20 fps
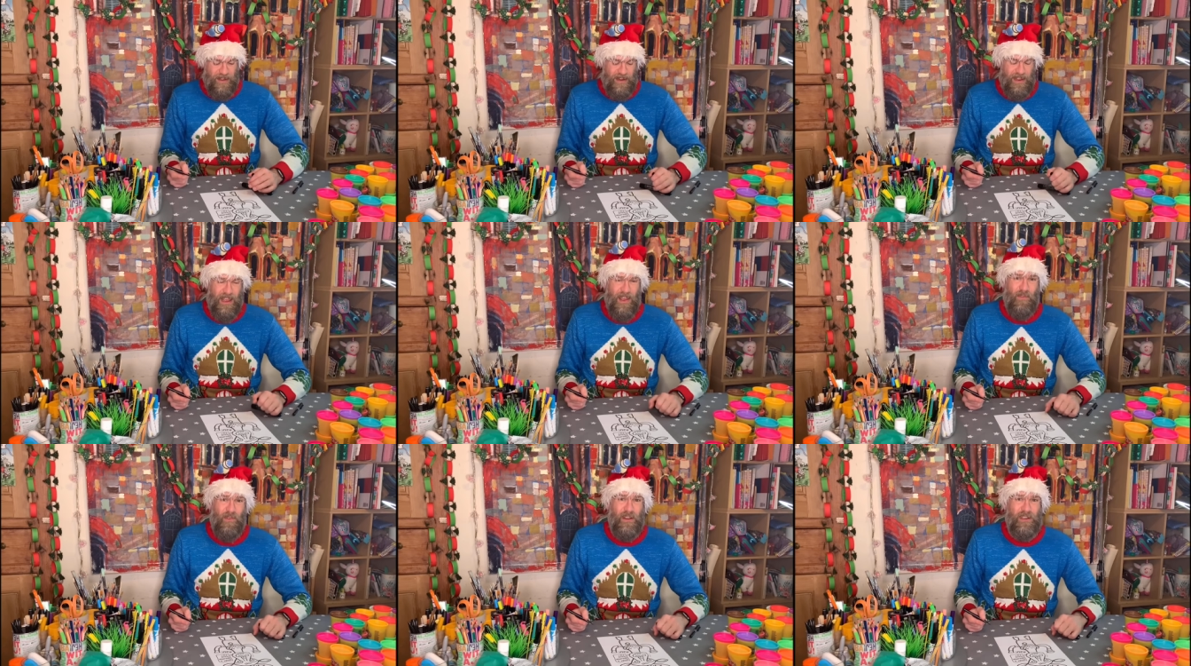
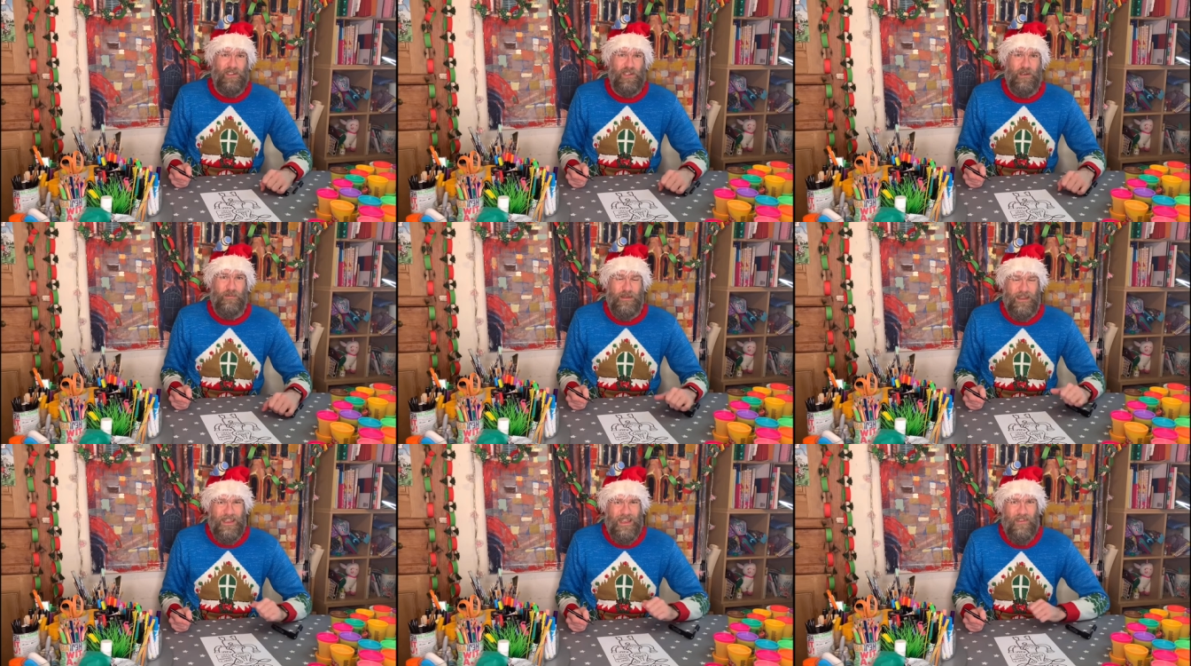if he's going
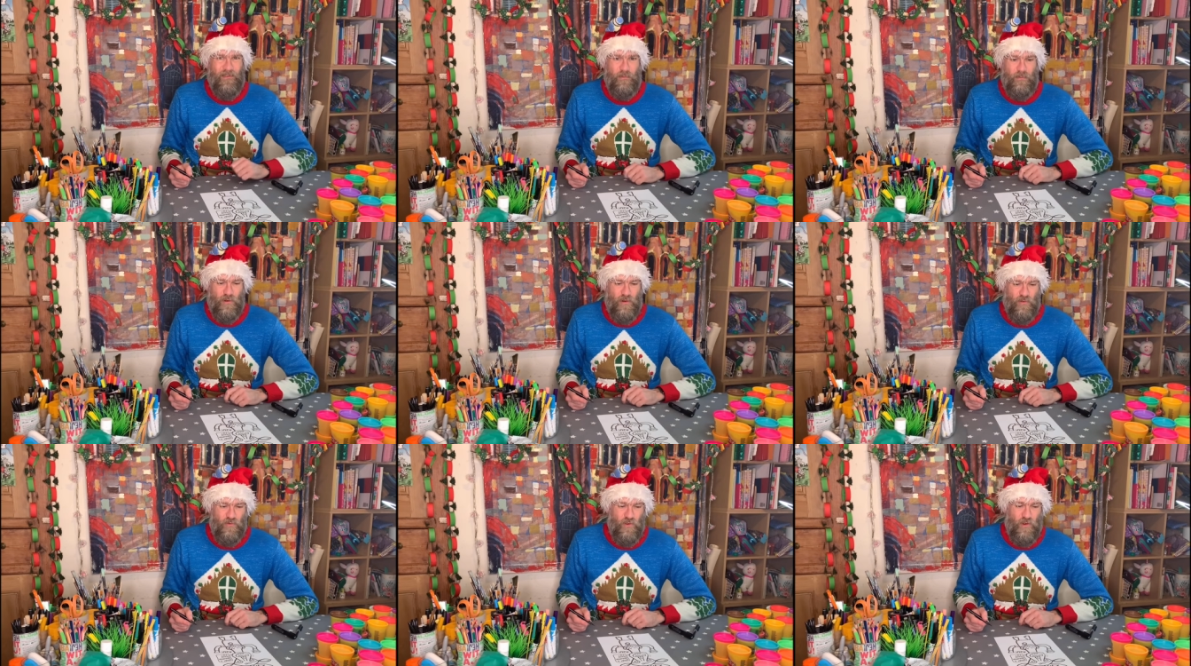to be even
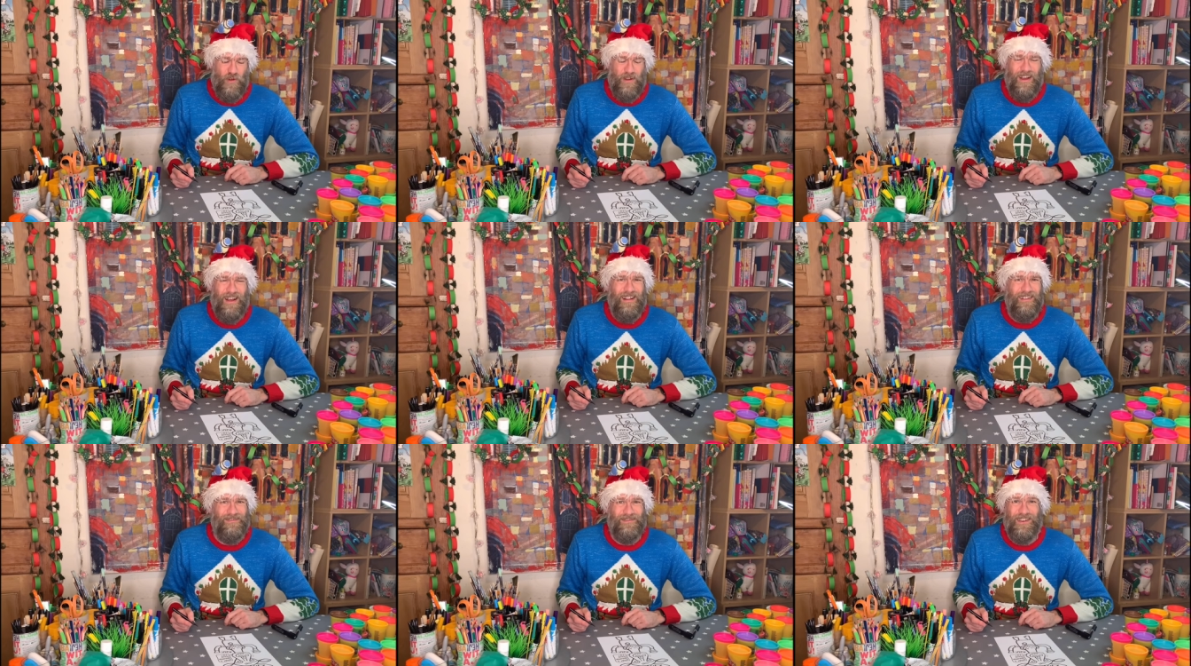more rude,
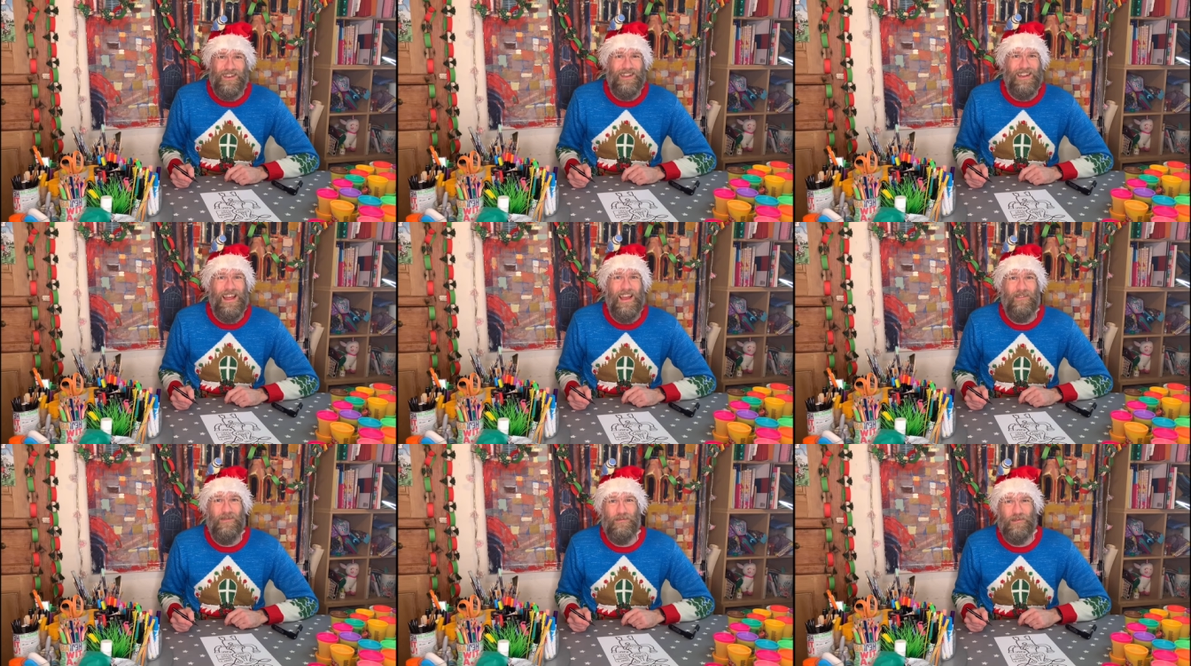I'll, I'll
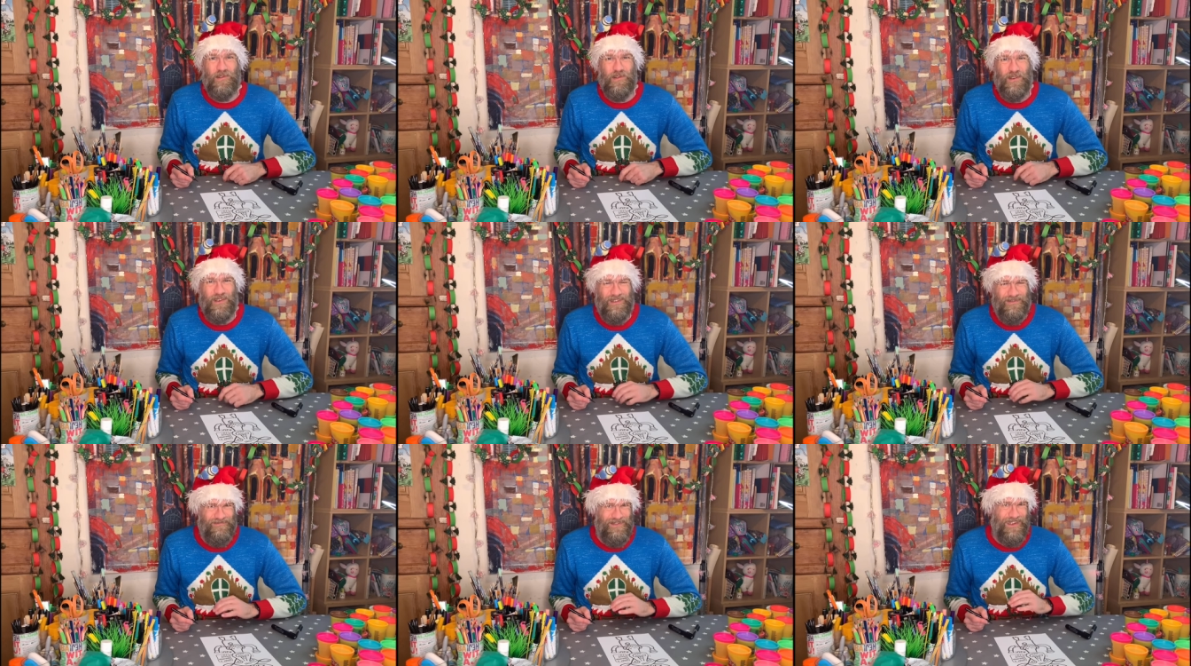have him
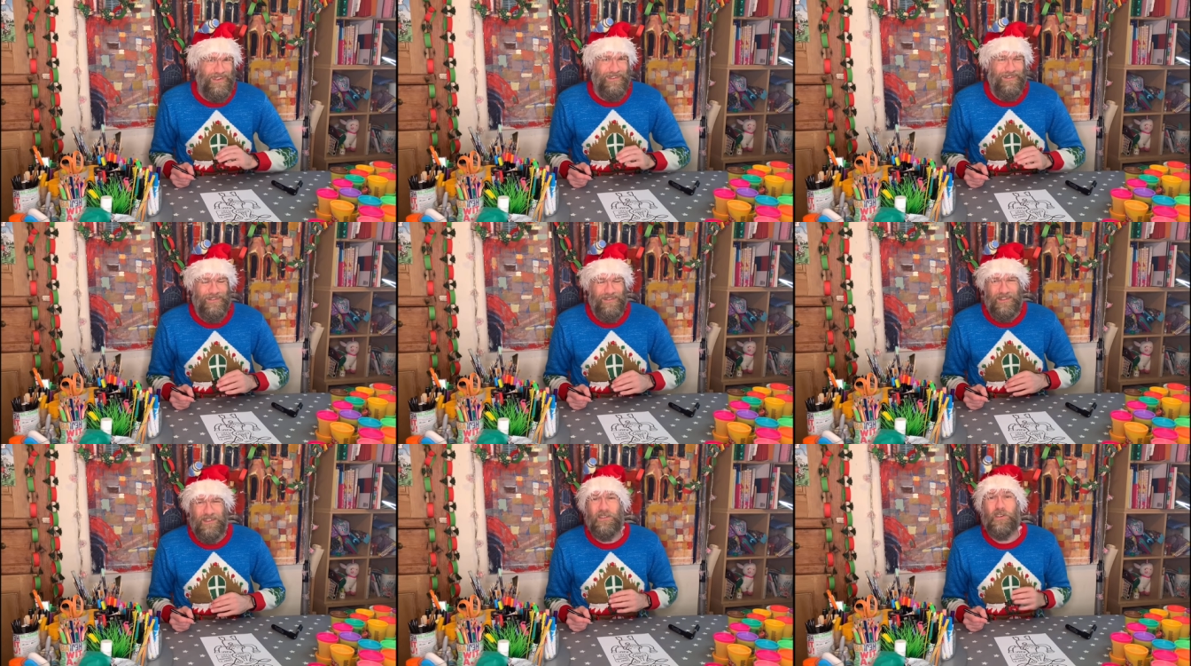doing a, a,
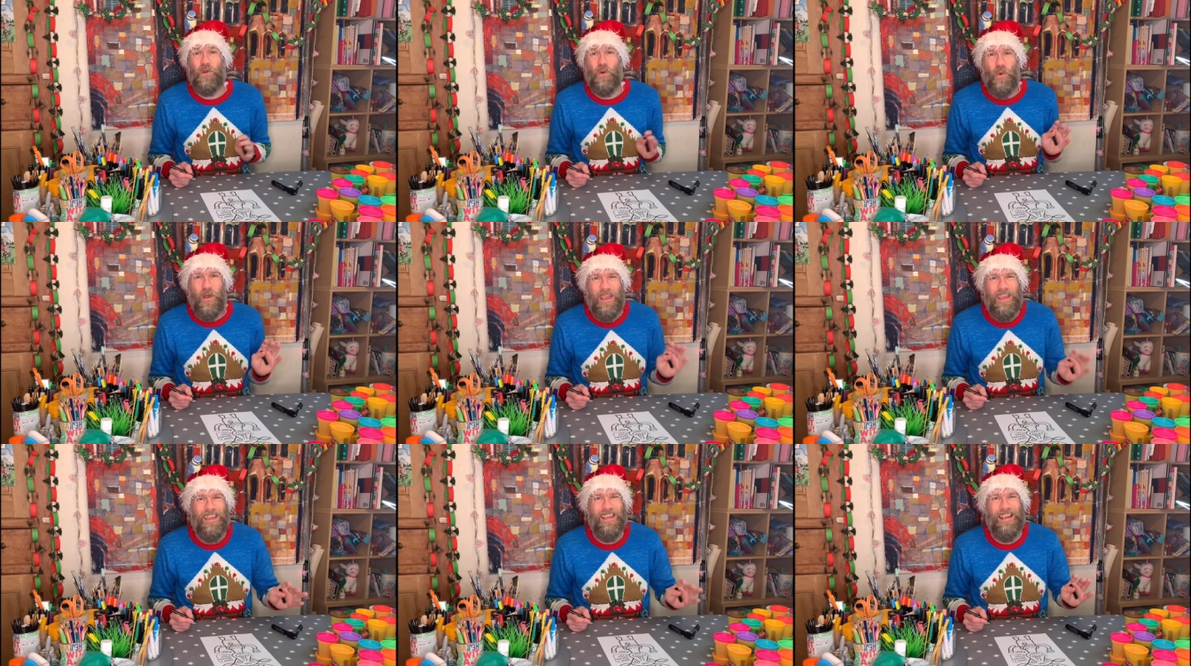little,
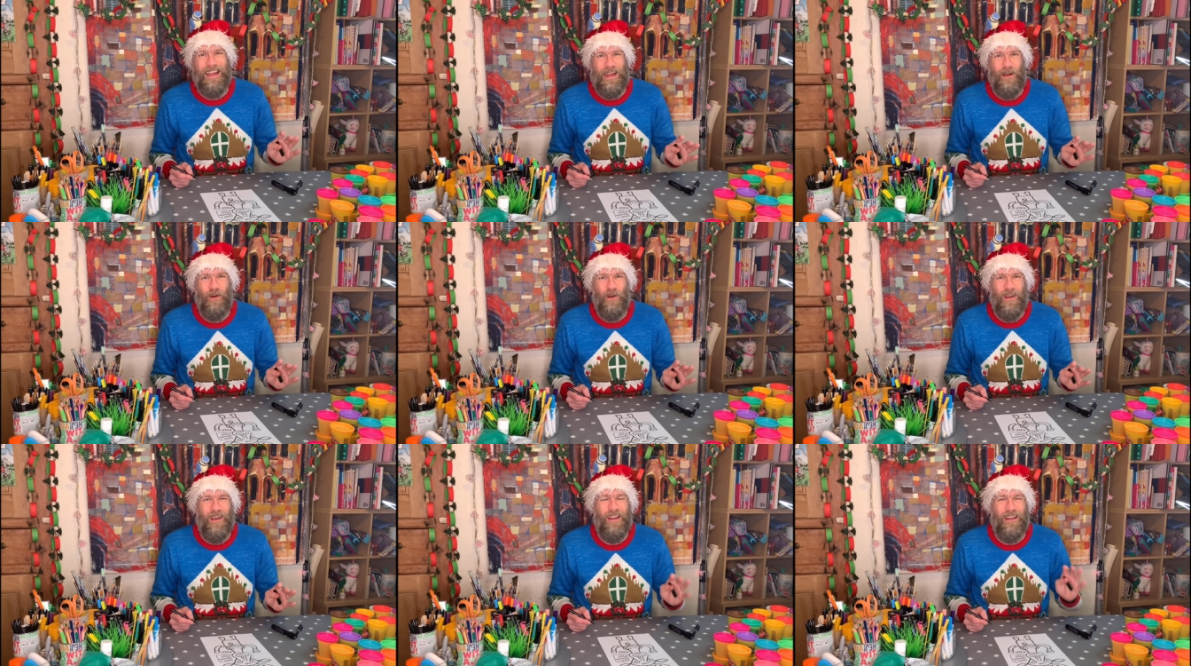squeaking
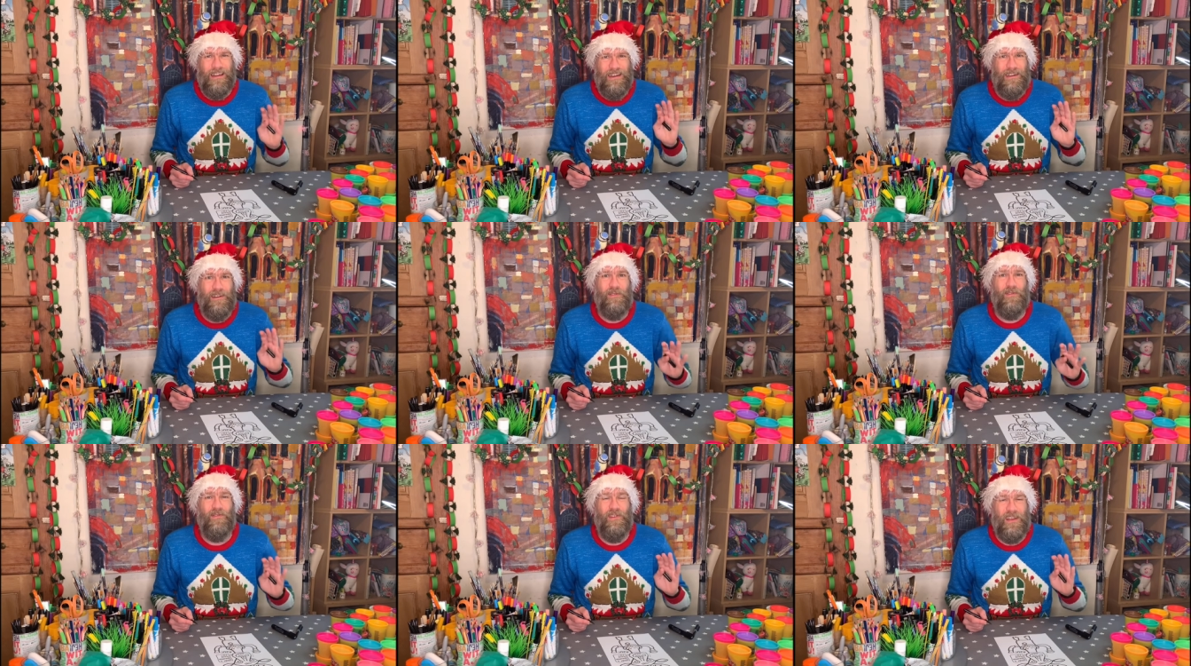out a
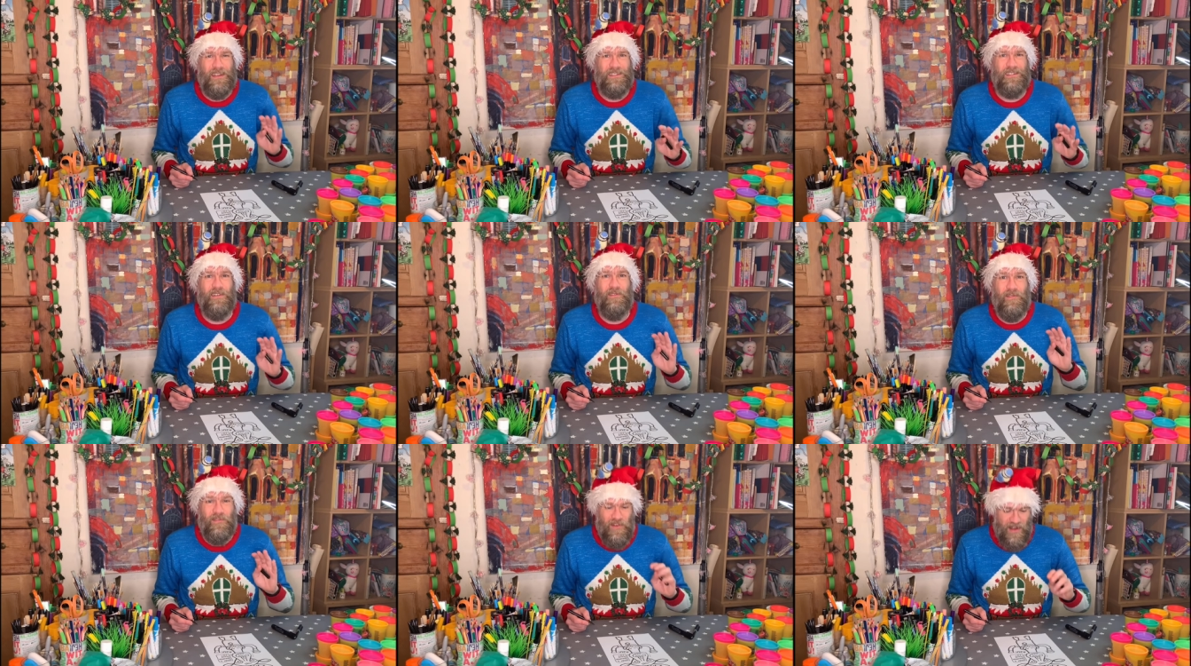little
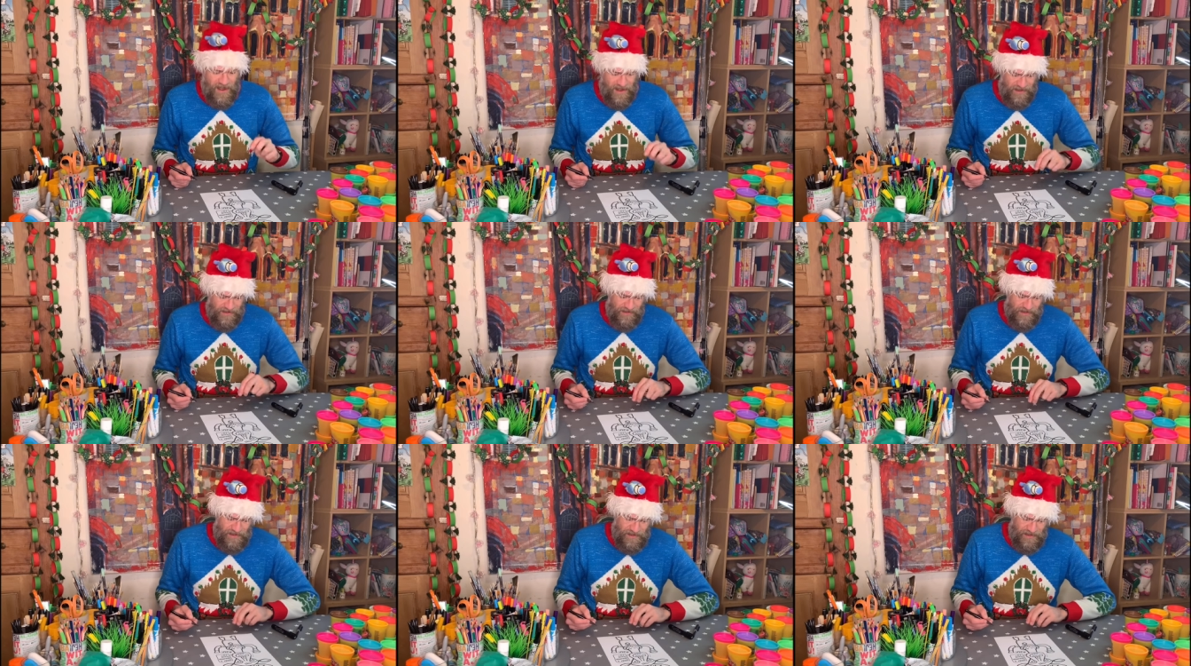festive fart.